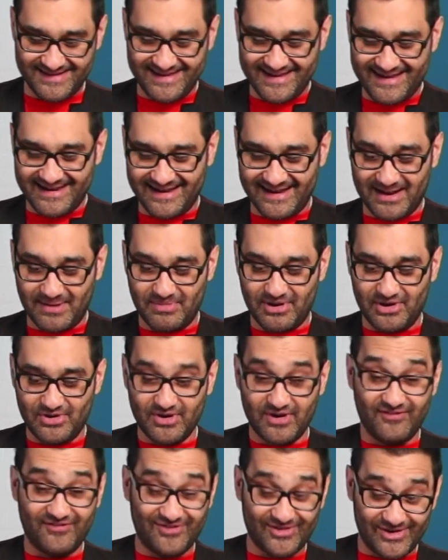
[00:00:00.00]
and I'm going to do a
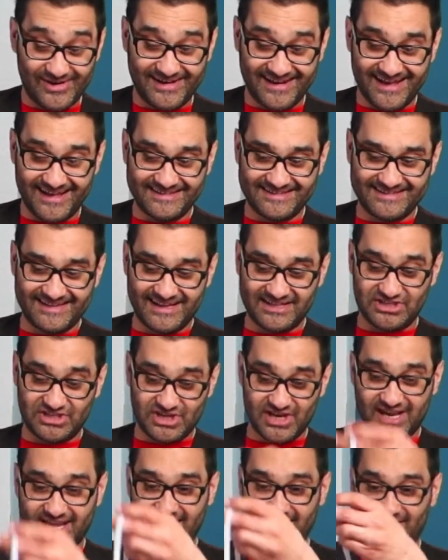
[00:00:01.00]
full test and
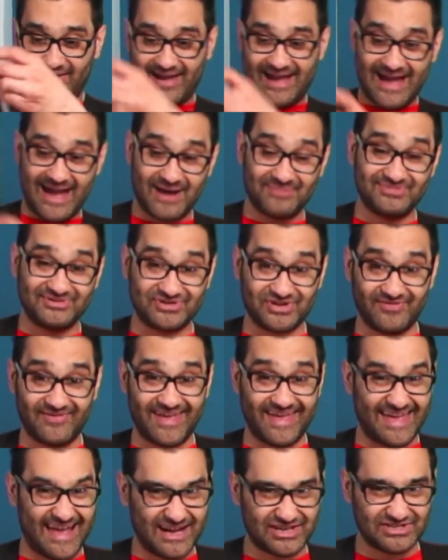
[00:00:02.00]
check out how much of it
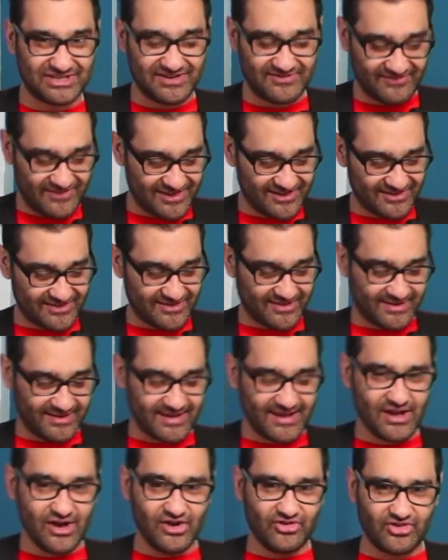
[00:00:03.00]
actually filters on.
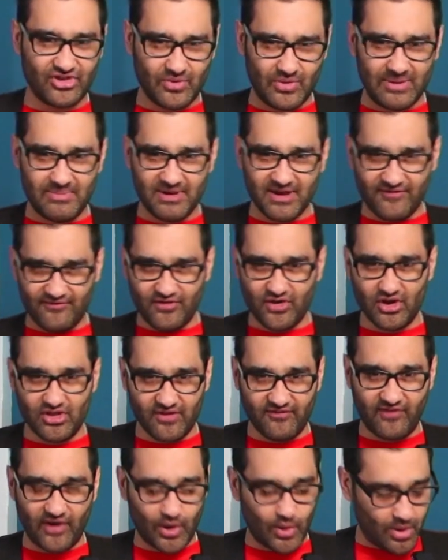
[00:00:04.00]
So there will be a further
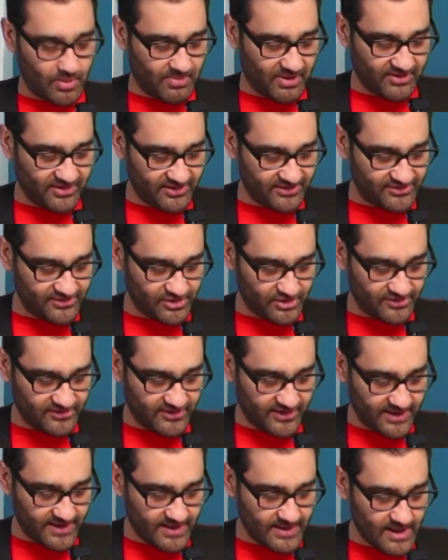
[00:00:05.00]
follow-up on this. You'll see
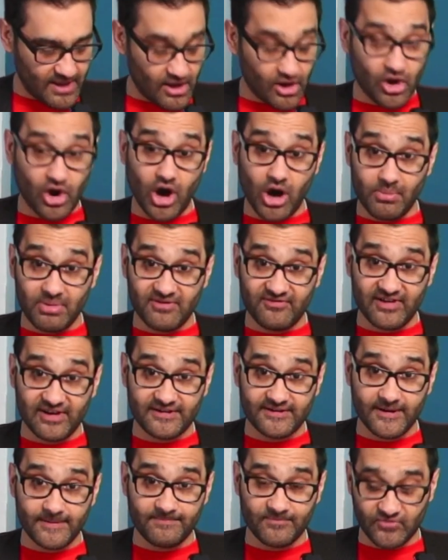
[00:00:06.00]
carbon
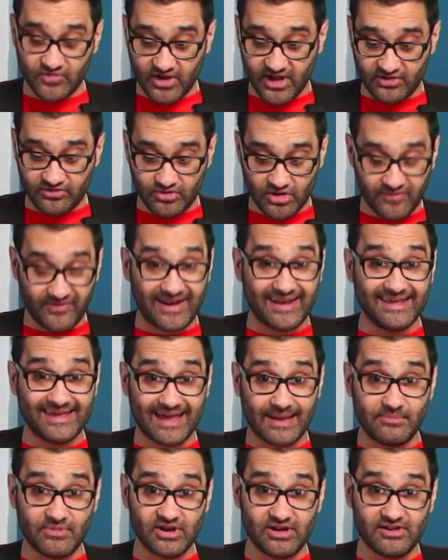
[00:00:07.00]
filter, so it gets rid of any
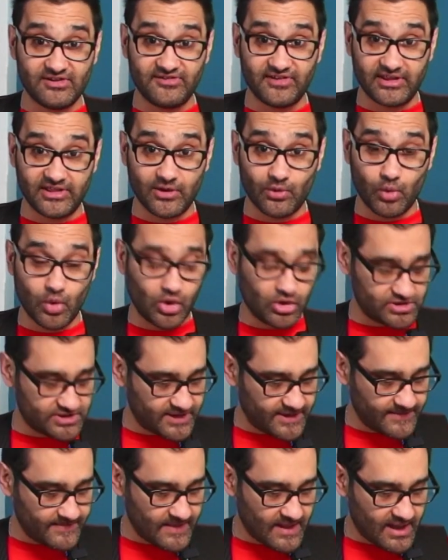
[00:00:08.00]
chemicals in the water,
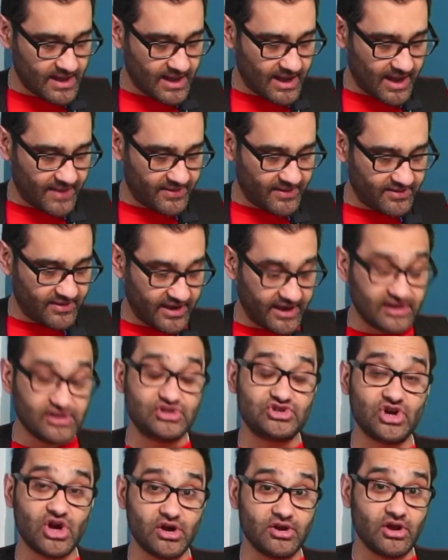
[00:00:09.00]
and then the
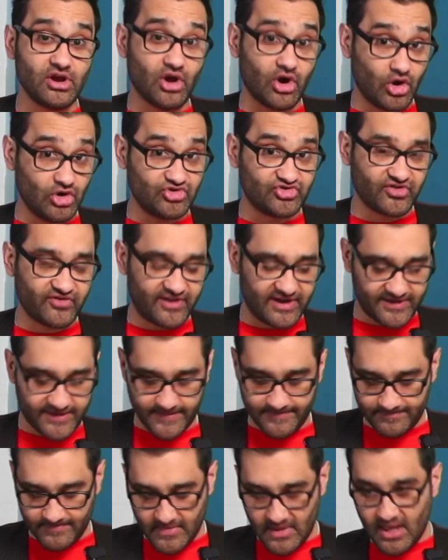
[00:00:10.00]
internal ultra filter.
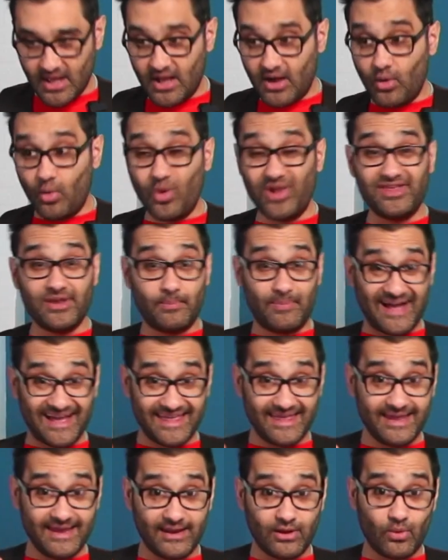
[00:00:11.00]
When you're packing
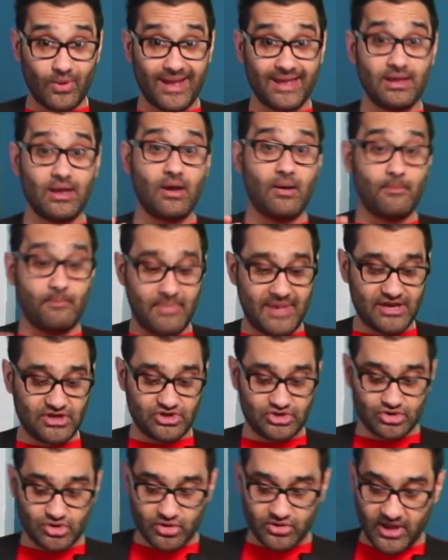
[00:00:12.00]
it away, make
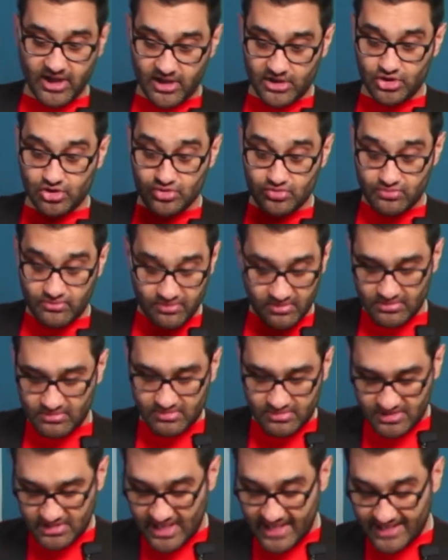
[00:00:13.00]
sure that you
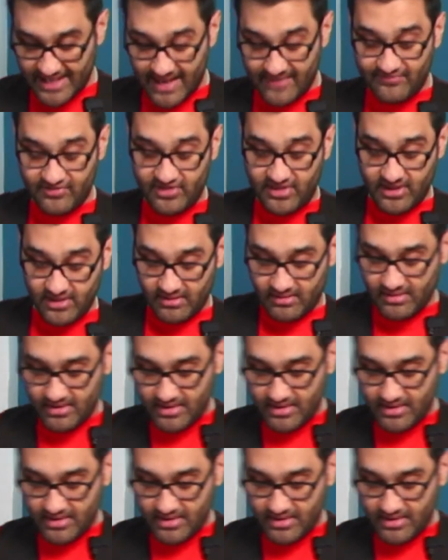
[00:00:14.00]
take everything